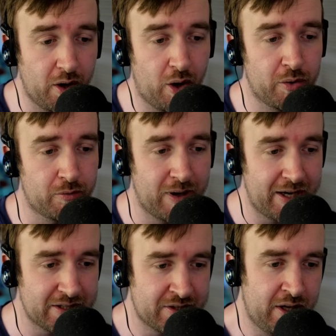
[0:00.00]
on
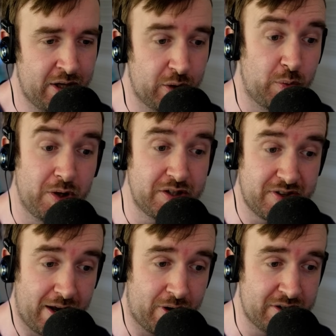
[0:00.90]
Reddit. The wool is
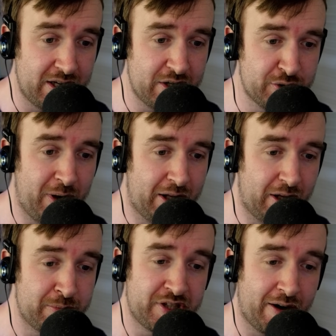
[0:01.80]
their idea as well.
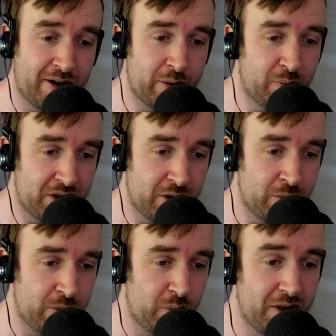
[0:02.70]
I'm sharing it with you
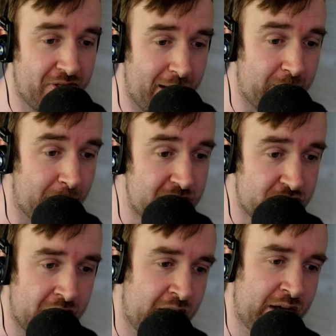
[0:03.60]
with their
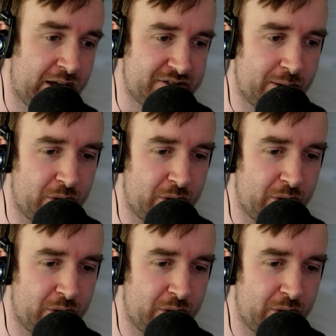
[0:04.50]
permission, as they would